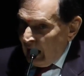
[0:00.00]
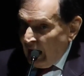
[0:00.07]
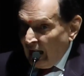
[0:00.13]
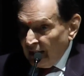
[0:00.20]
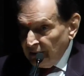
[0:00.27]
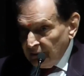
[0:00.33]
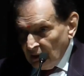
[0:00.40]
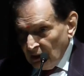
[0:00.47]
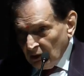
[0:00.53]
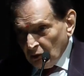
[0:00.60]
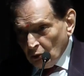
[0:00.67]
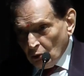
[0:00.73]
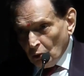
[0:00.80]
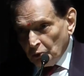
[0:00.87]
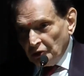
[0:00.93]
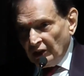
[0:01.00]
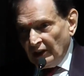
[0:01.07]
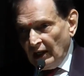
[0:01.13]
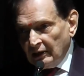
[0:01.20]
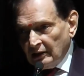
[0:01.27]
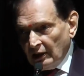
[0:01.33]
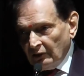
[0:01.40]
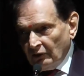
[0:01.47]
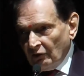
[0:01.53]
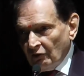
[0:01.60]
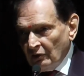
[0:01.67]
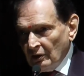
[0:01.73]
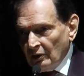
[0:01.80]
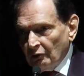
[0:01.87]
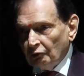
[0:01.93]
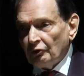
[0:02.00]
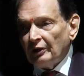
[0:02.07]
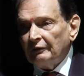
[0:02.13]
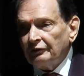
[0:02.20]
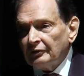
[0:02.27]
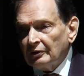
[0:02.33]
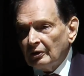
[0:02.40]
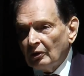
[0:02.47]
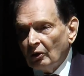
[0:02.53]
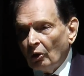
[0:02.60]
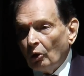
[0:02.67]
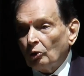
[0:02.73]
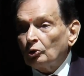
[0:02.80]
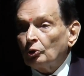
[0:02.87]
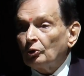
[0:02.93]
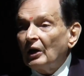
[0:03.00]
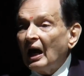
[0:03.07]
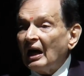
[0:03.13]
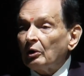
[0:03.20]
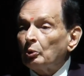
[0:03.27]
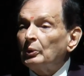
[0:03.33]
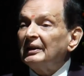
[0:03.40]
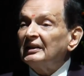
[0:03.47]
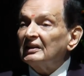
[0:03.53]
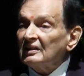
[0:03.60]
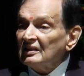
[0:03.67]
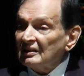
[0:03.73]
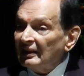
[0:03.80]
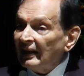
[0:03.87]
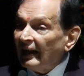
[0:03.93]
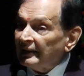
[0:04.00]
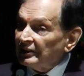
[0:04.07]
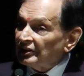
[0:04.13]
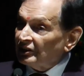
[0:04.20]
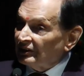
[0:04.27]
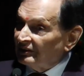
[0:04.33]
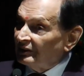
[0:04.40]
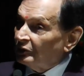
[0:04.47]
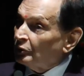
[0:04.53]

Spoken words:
either through genetic drift or through Darwinian selection.